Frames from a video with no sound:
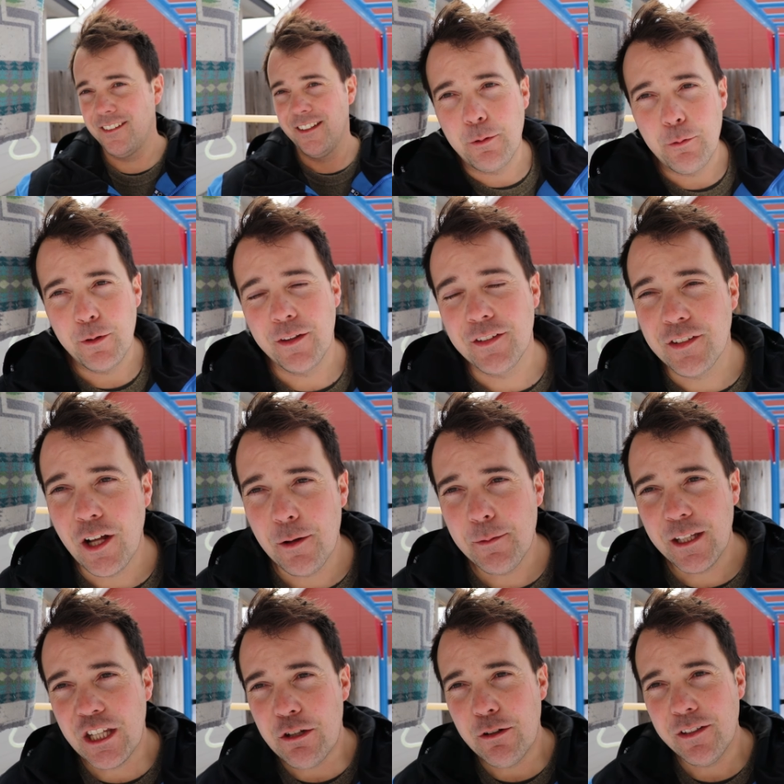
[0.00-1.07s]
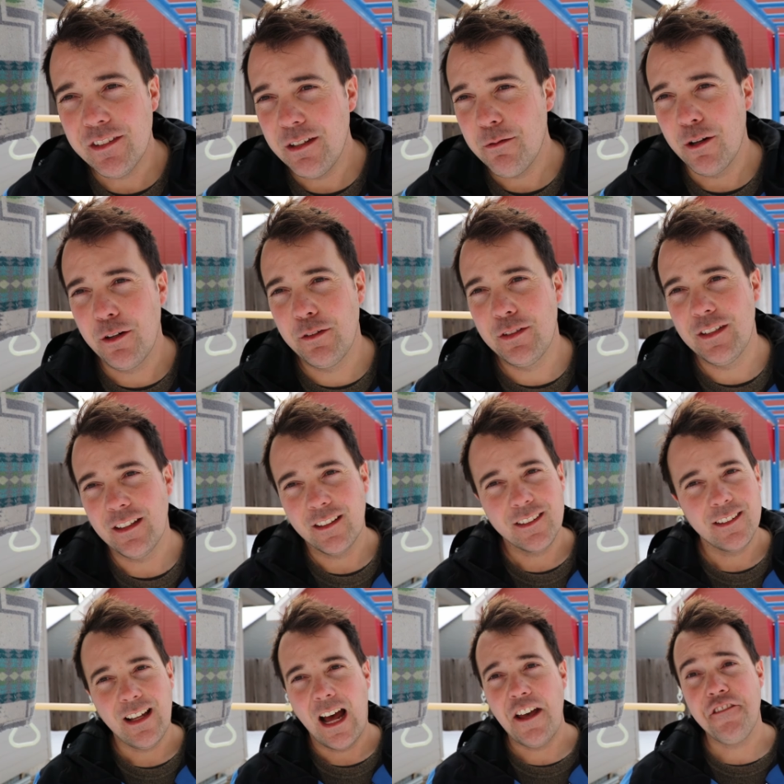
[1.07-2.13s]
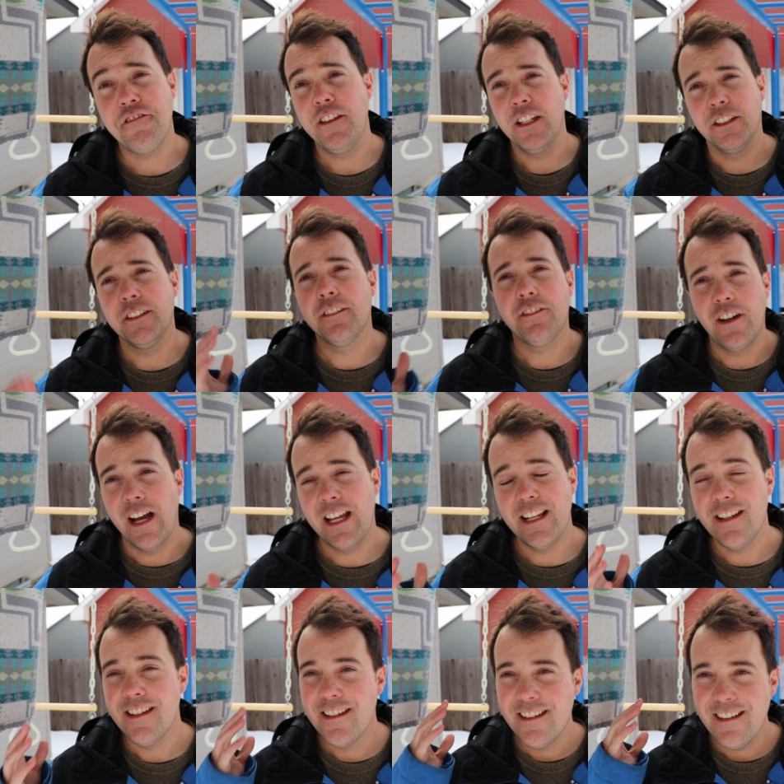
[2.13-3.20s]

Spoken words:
But with the Salomon QST 106, I failed to find